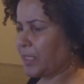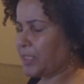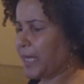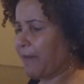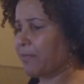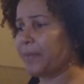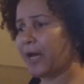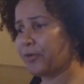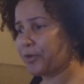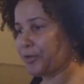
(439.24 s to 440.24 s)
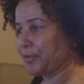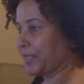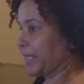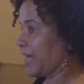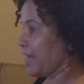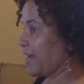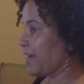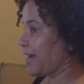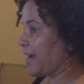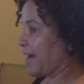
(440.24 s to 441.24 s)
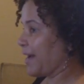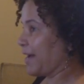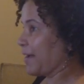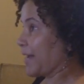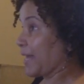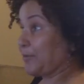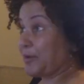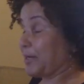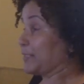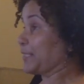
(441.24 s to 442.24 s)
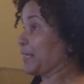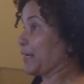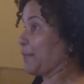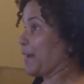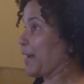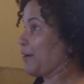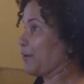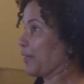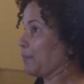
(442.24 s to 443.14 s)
to have them powder coated. I don't know how it's going to come out.